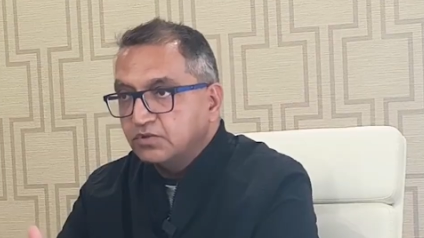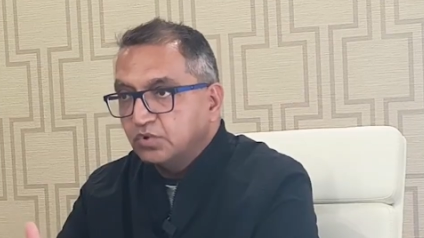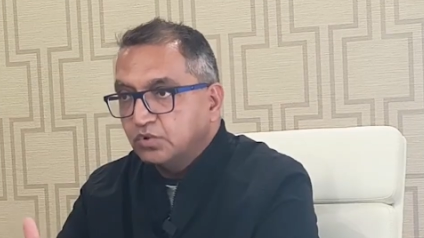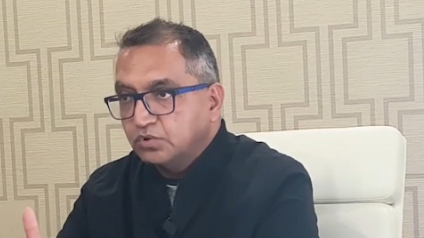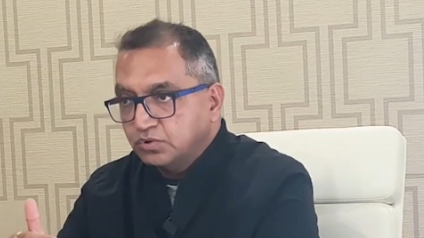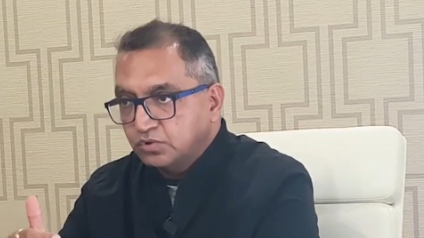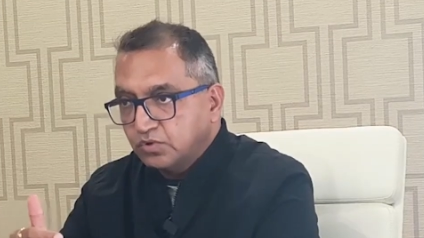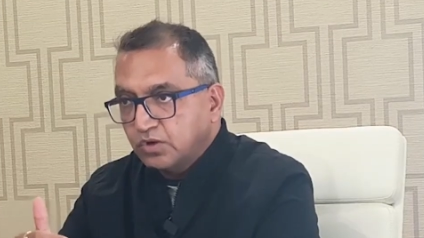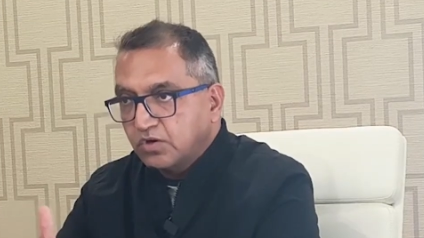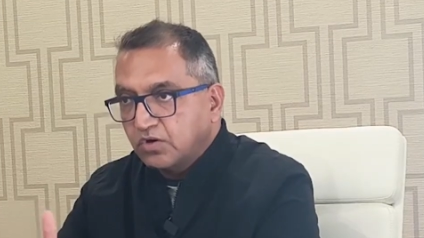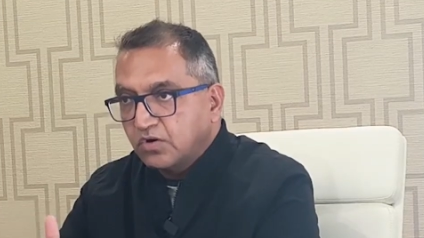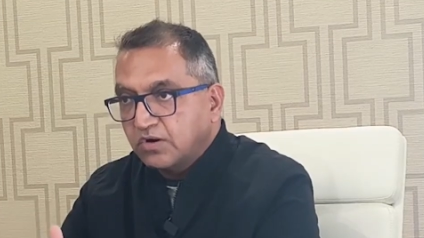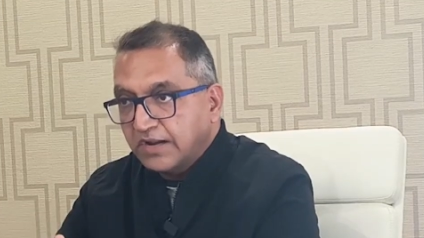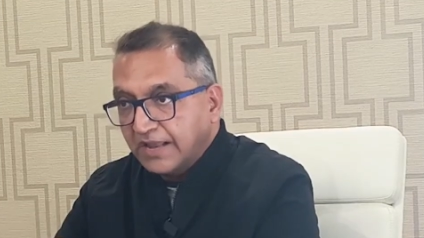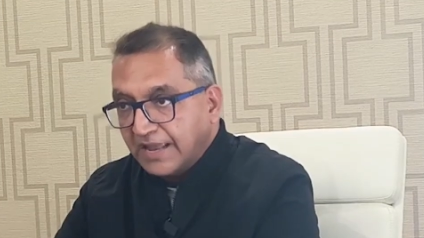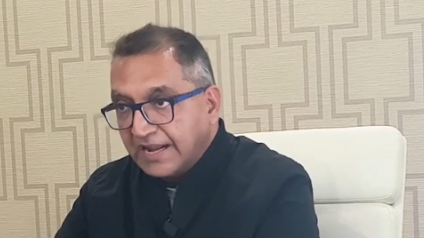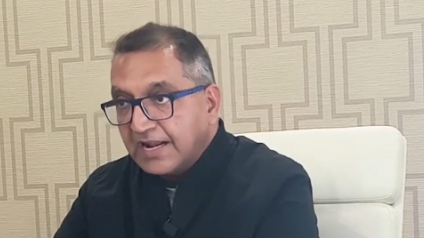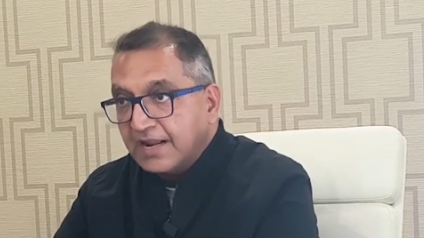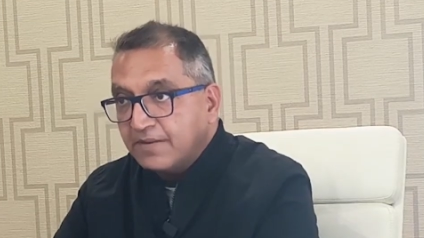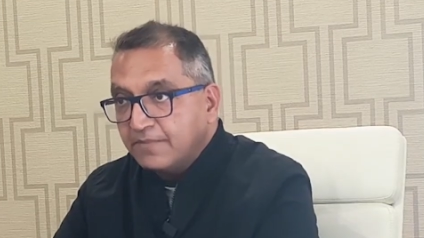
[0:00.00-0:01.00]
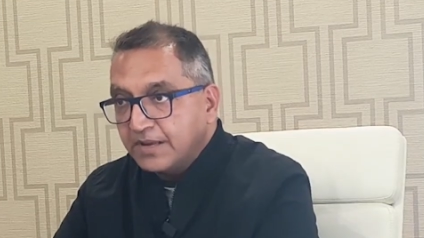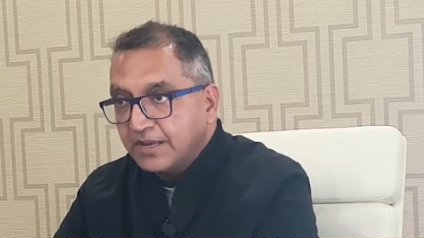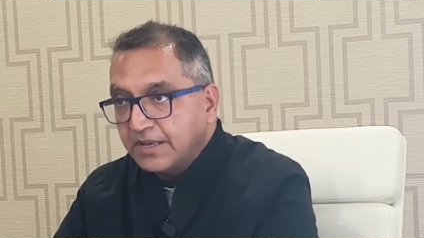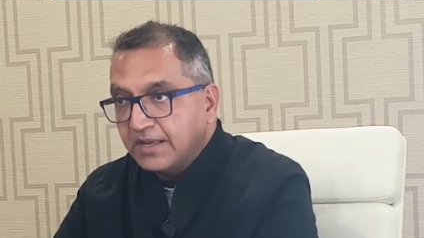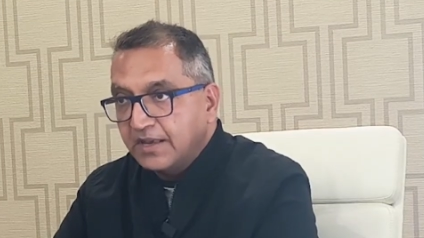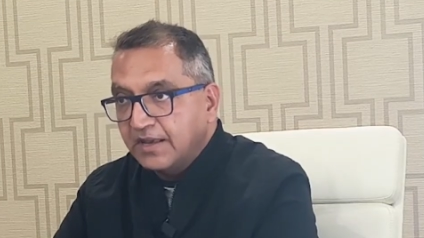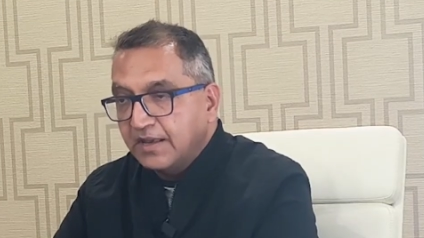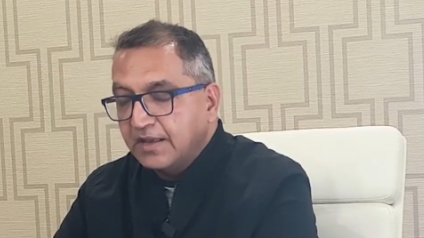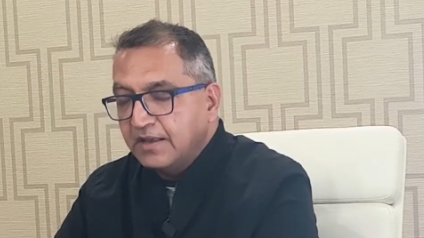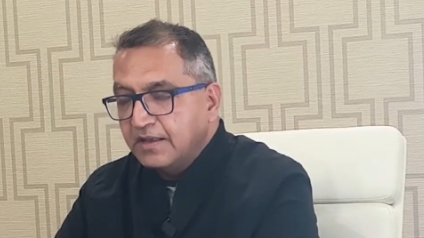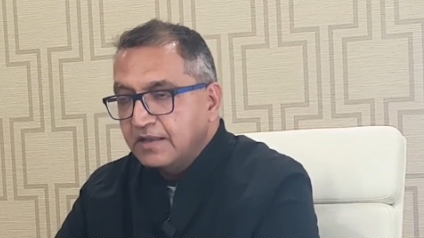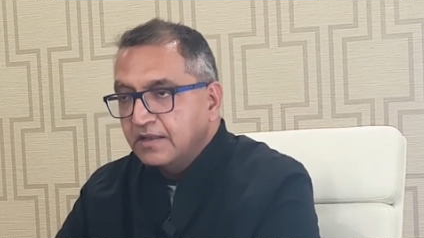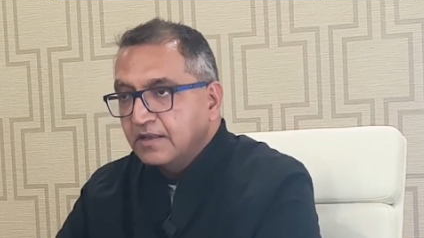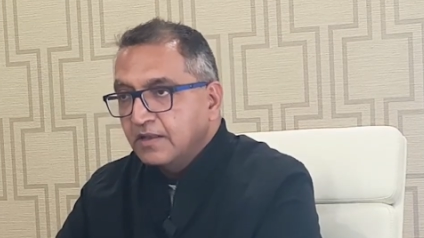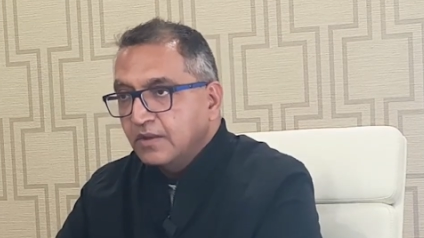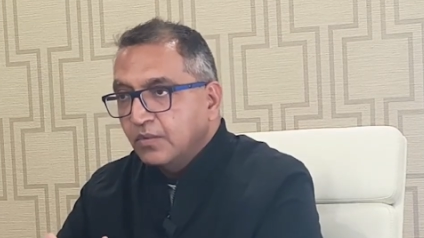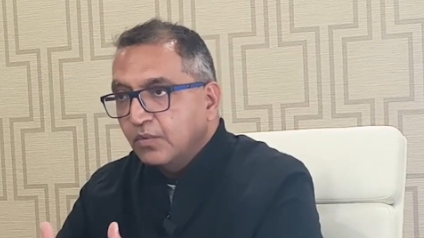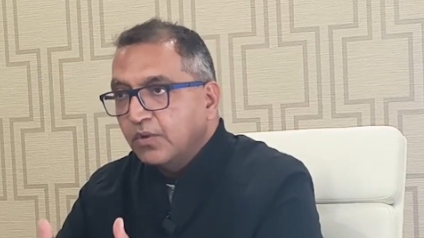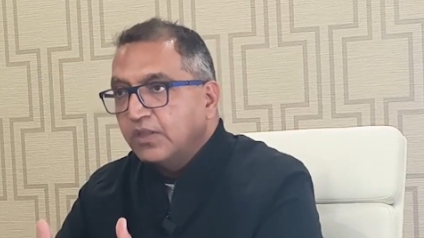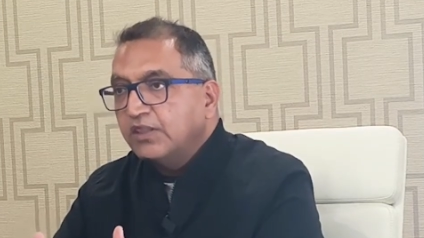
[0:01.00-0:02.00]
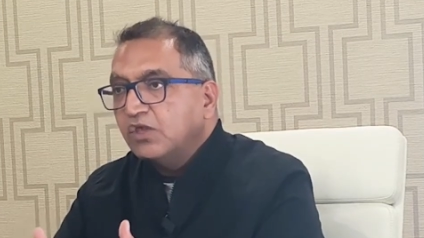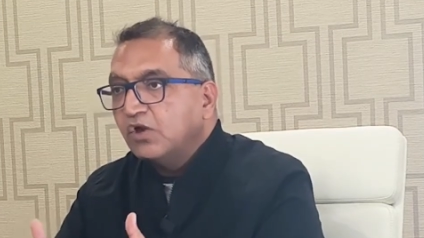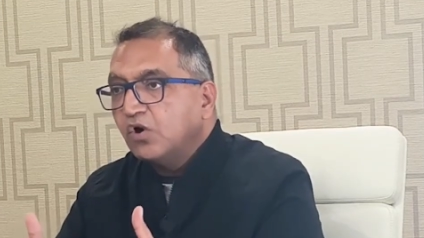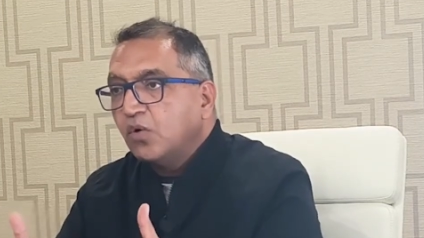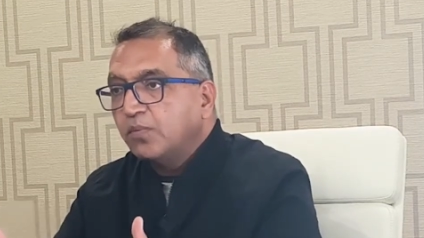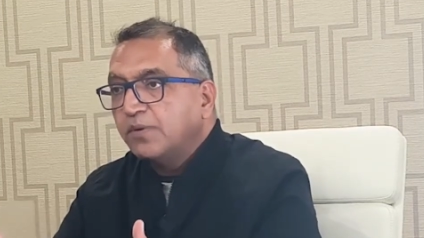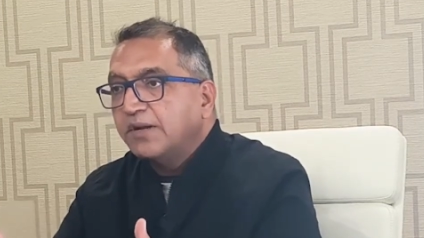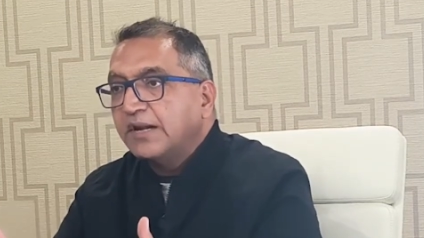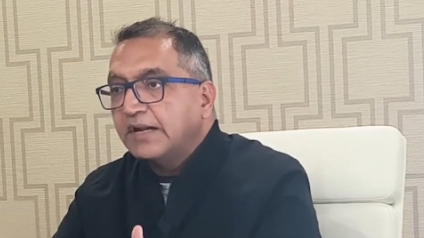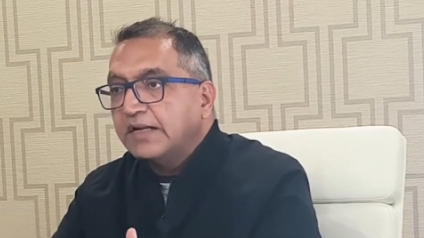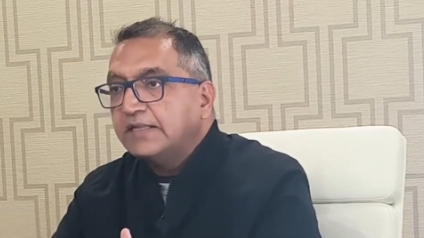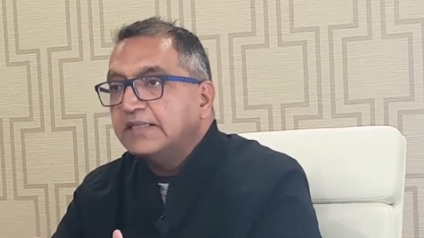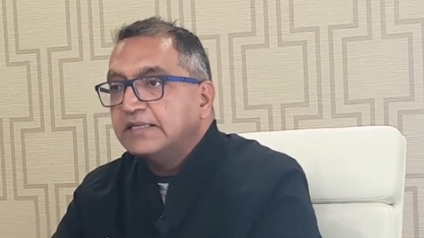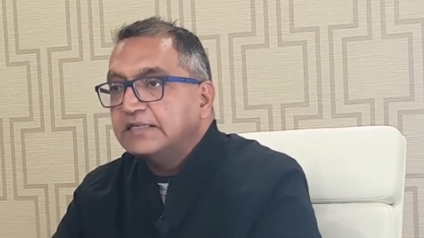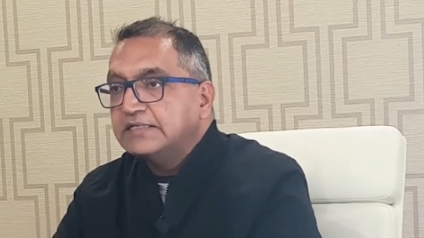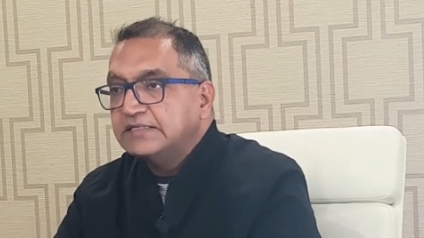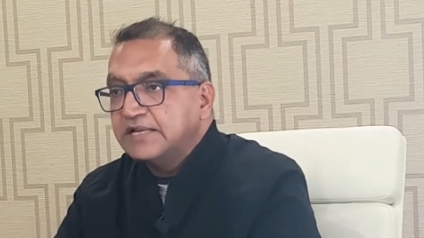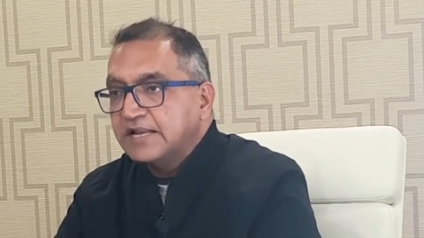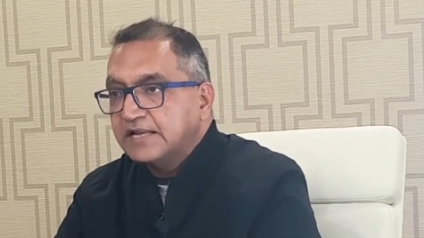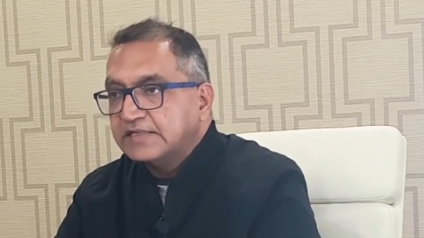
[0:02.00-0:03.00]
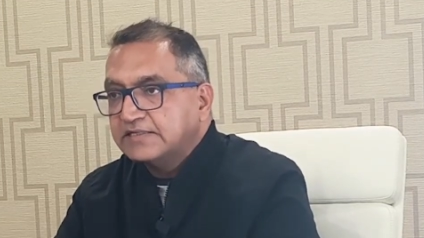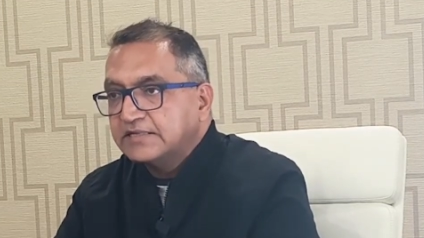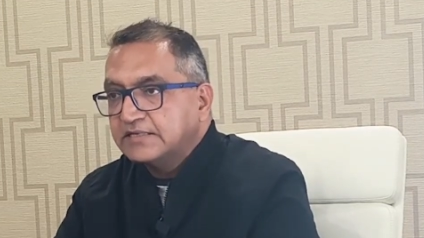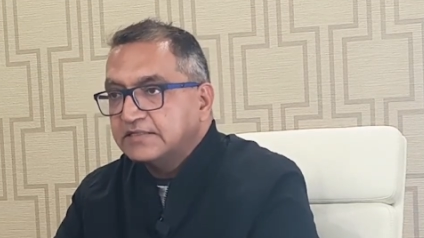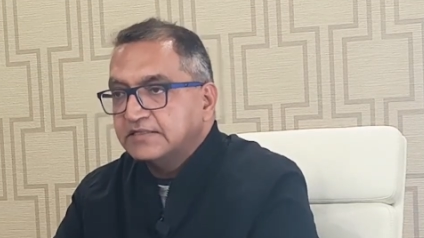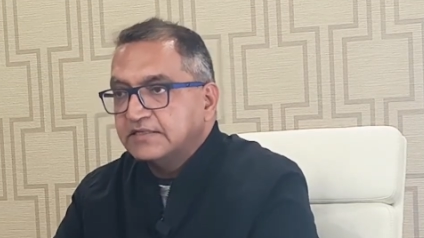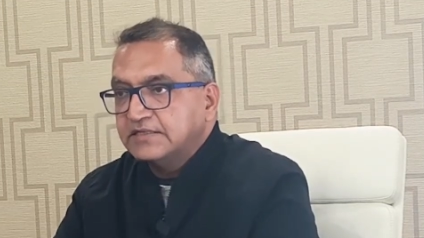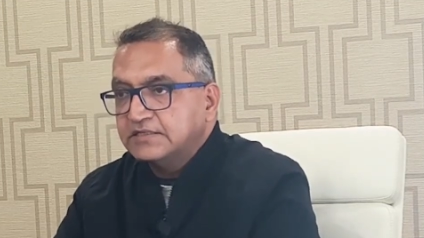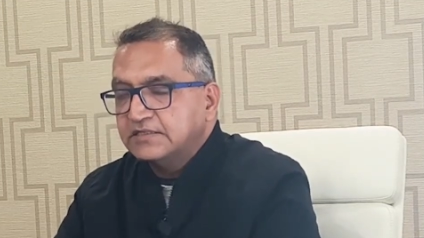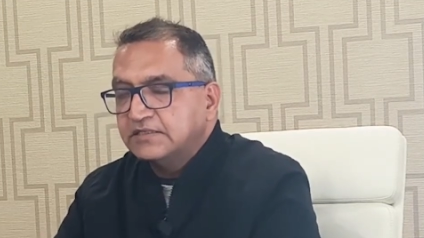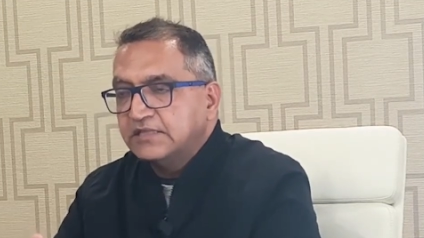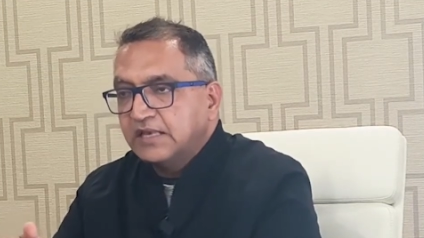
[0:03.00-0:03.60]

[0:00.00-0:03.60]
those who are on LMIA, when they obtain these licenses,